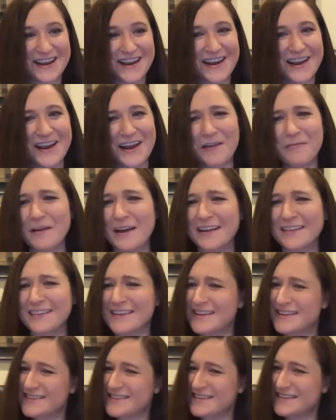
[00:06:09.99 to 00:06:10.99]
Oh, and I'm wow. like, this
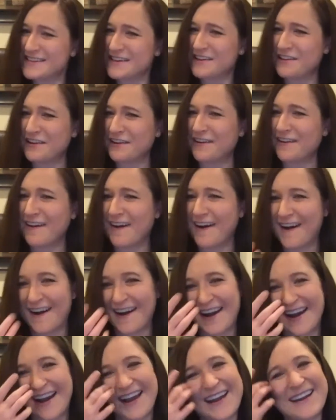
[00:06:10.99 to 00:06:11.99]
is a little
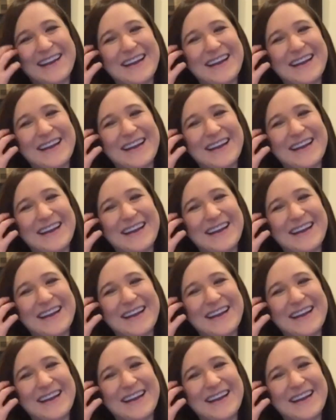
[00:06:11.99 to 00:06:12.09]
odd.